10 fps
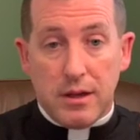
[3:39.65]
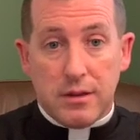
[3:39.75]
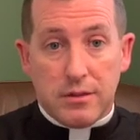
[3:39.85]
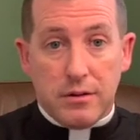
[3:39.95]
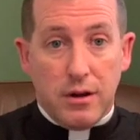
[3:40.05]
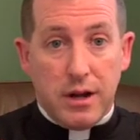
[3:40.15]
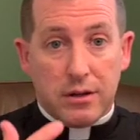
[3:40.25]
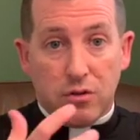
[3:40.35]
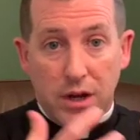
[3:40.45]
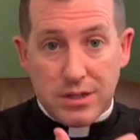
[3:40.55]
They're not
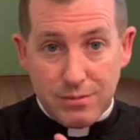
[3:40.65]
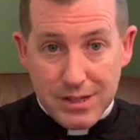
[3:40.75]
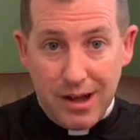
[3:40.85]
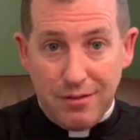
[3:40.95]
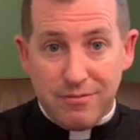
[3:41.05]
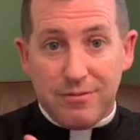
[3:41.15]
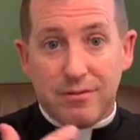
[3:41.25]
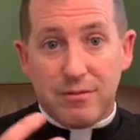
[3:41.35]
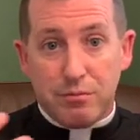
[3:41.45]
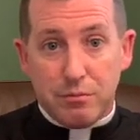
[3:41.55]
Christ himself,
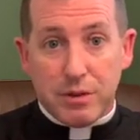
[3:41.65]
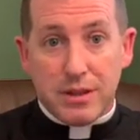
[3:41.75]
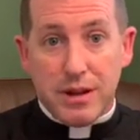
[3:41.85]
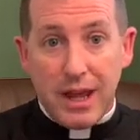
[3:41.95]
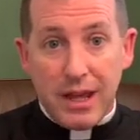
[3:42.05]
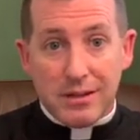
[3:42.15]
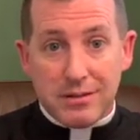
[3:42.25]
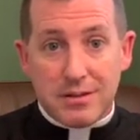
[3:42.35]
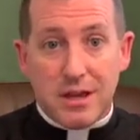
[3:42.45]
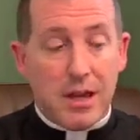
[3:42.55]
but they're
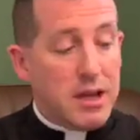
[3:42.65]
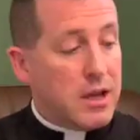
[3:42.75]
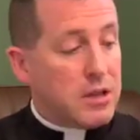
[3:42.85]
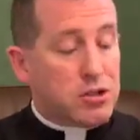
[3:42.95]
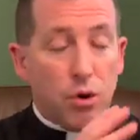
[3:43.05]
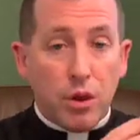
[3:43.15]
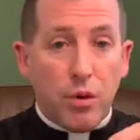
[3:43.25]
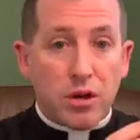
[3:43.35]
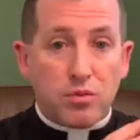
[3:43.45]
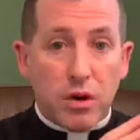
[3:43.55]
aids. And so holy
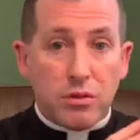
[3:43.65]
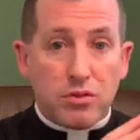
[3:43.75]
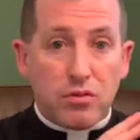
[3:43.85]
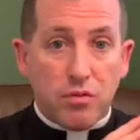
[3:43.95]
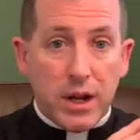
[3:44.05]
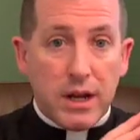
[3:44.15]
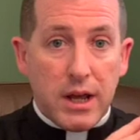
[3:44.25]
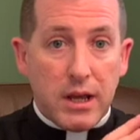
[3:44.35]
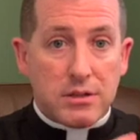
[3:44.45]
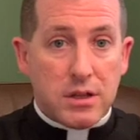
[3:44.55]
water is one of those great
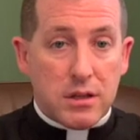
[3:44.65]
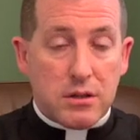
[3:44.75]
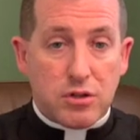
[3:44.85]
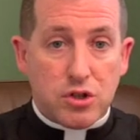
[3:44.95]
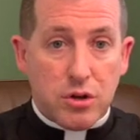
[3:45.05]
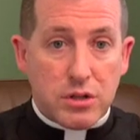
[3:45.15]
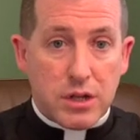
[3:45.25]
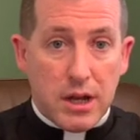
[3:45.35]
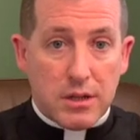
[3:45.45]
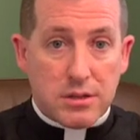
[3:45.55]
aids that the church
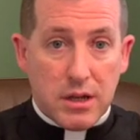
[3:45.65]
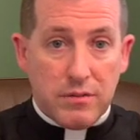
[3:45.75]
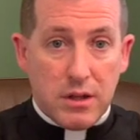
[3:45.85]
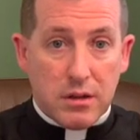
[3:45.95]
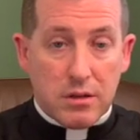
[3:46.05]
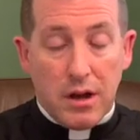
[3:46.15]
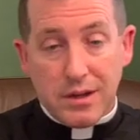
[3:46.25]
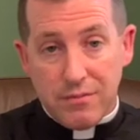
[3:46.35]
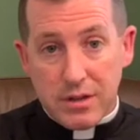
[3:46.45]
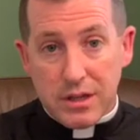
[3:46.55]
has given, that God
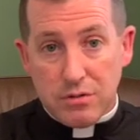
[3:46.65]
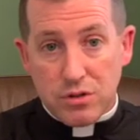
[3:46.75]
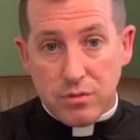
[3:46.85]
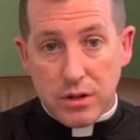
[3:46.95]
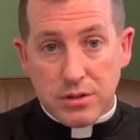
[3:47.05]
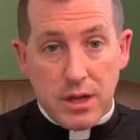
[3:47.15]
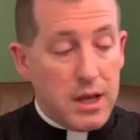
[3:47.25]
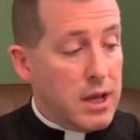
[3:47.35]
really gives to us.